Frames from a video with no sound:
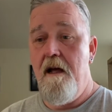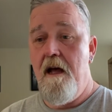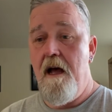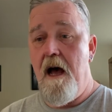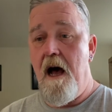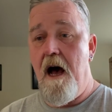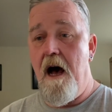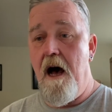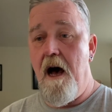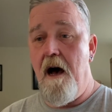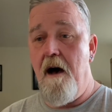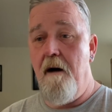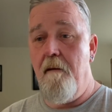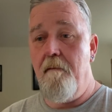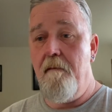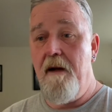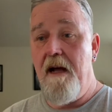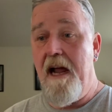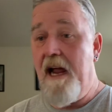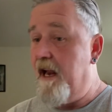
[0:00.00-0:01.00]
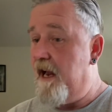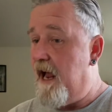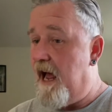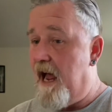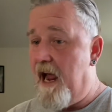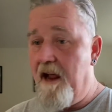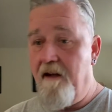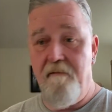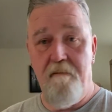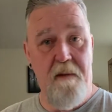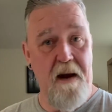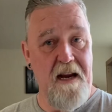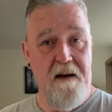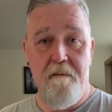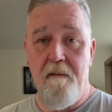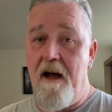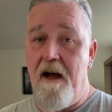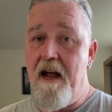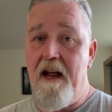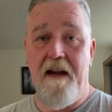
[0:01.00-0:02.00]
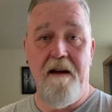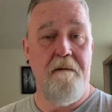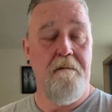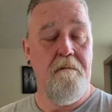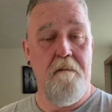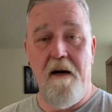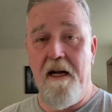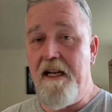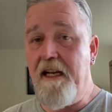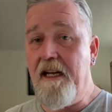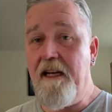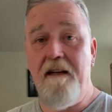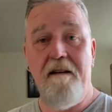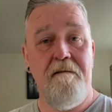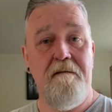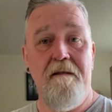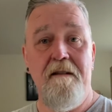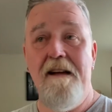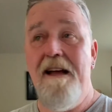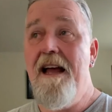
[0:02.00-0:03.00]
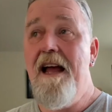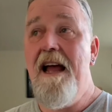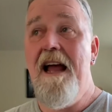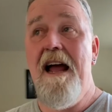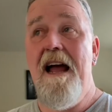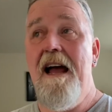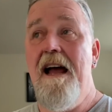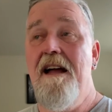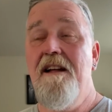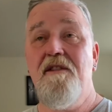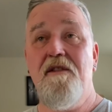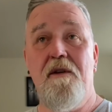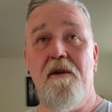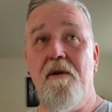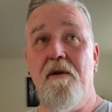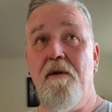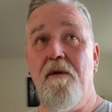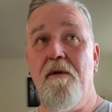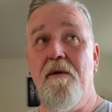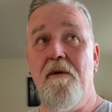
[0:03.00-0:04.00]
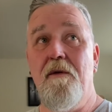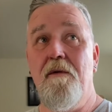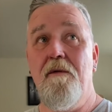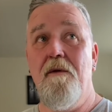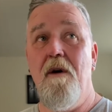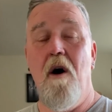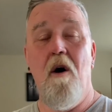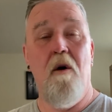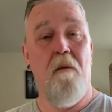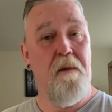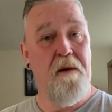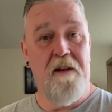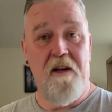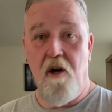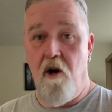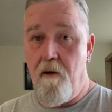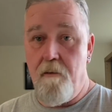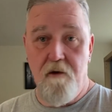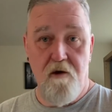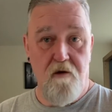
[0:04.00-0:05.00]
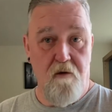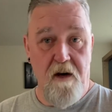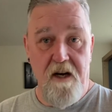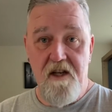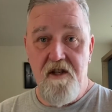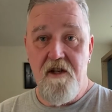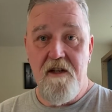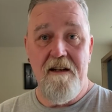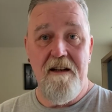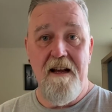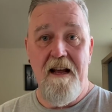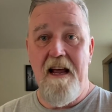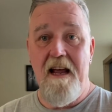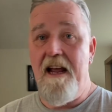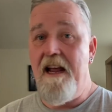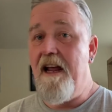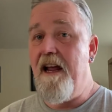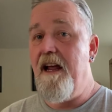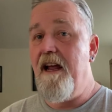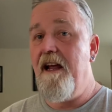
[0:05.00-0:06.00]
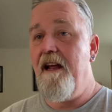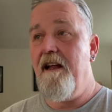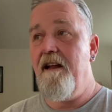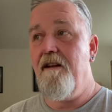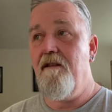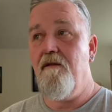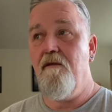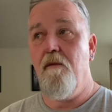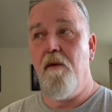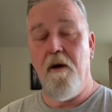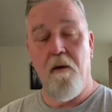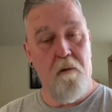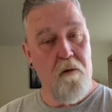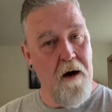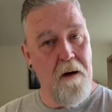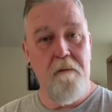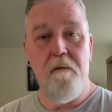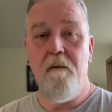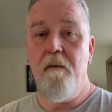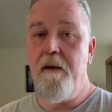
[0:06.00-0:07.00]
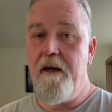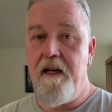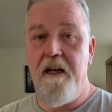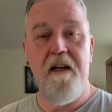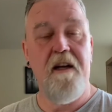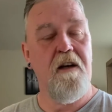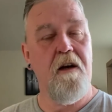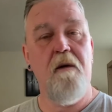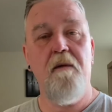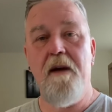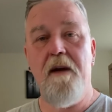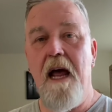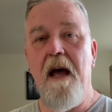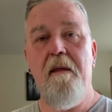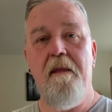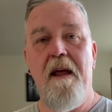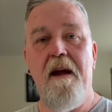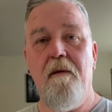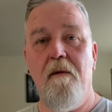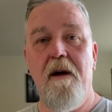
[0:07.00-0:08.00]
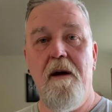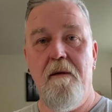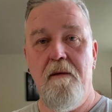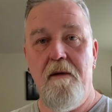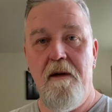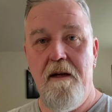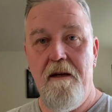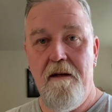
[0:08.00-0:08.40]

And I have paid my money to open the arbitration, and we're probably going to go down that road.